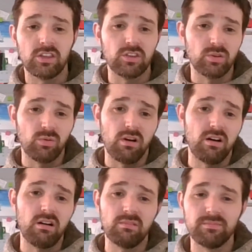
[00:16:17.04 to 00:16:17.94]
You
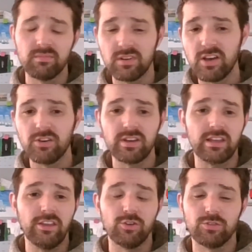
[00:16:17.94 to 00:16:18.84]
are
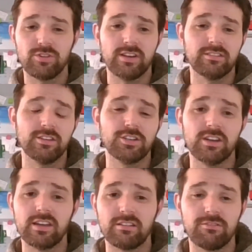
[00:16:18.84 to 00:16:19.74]
learning, you're
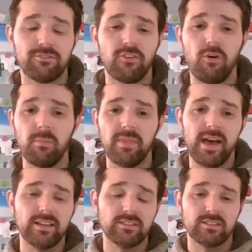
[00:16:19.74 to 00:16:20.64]
transitioning from
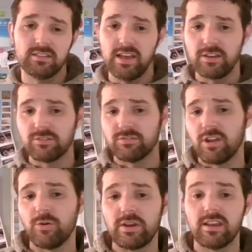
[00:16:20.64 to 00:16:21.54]
that stage of
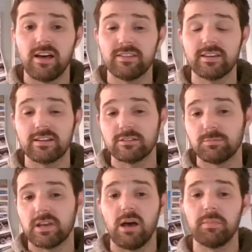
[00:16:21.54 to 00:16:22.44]
knowing nothing to
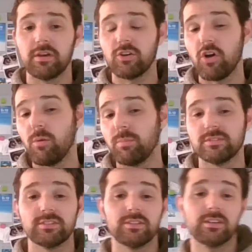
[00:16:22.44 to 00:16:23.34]
becoming
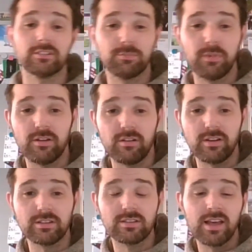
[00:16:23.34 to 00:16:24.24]
competent and
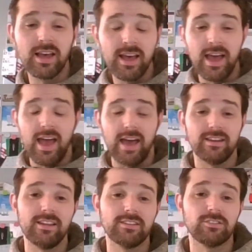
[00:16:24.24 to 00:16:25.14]
experienced. And
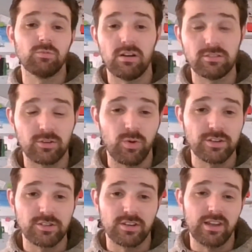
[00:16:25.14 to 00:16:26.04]
unless you ask the
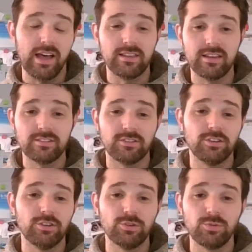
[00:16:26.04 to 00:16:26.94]
question, unless
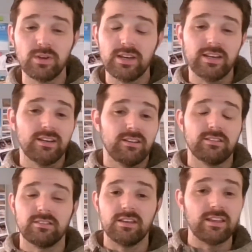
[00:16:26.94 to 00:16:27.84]
you
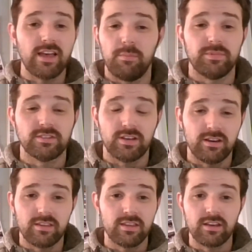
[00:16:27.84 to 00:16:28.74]
see that
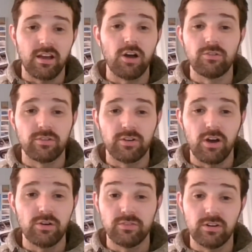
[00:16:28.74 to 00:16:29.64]
particular thing over and
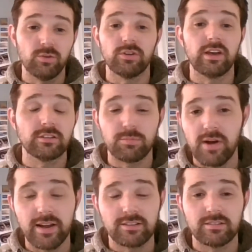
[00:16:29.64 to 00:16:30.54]
over, or you get to
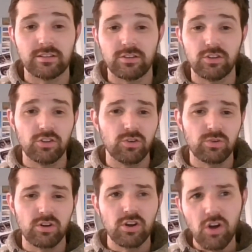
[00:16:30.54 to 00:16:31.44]
practice it, you're
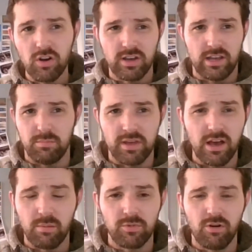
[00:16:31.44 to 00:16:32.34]
not going to
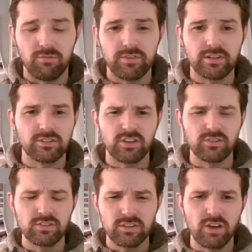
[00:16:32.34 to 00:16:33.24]
become confident.
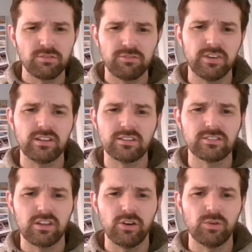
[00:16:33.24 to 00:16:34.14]
So don't feel
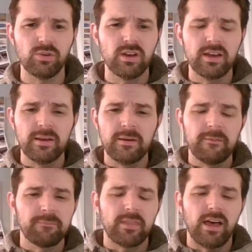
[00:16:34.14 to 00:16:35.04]
as though
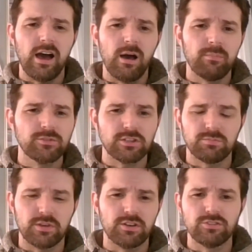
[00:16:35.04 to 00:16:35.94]
just
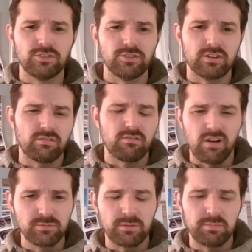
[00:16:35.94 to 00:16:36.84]
because you didn't
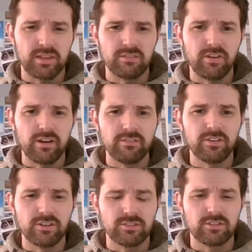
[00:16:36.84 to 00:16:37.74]
grasp something the very
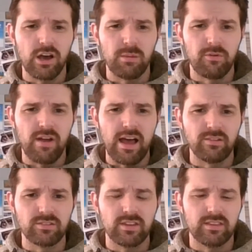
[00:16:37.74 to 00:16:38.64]
first time
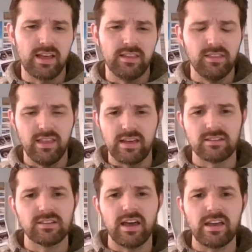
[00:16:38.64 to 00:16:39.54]
around, that
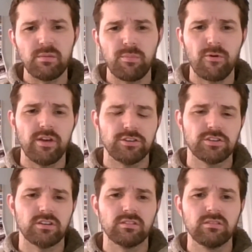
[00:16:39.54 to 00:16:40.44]
there's a
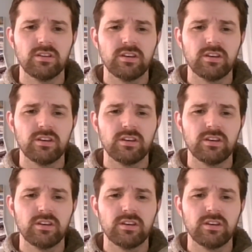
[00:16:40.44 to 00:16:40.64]
pressure